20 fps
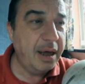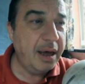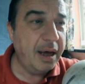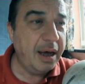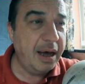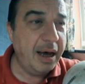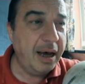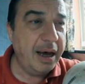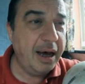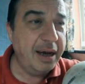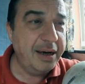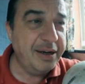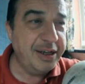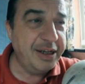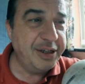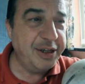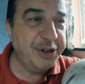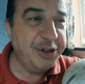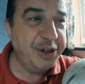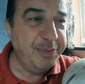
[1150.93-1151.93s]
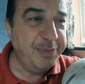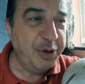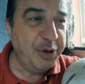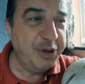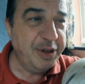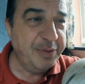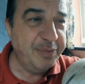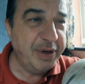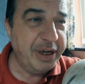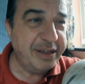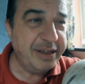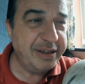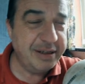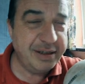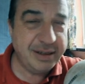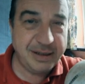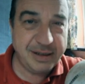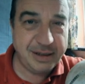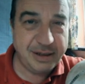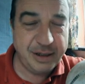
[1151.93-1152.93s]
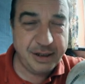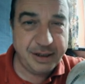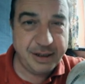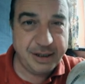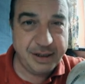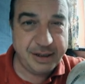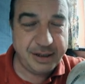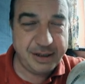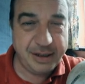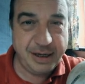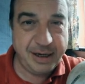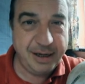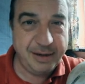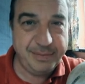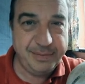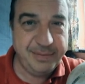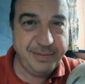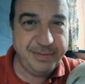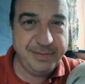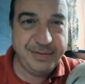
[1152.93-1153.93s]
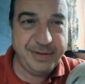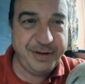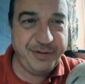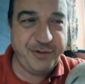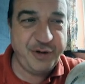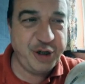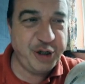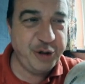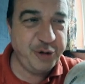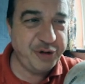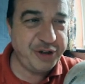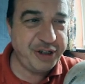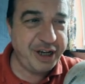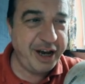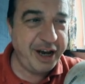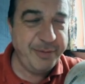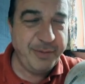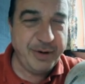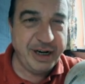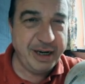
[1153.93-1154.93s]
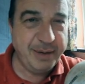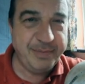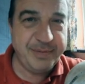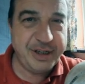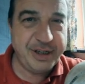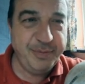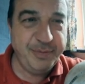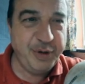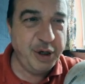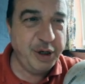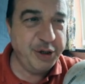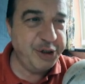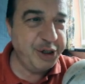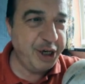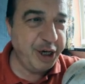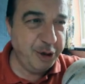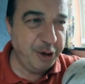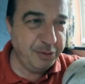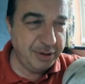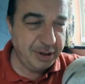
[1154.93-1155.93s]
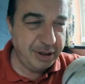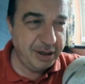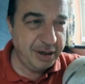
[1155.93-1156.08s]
And this is the amusing bit, because it's the official sign went up some years ago.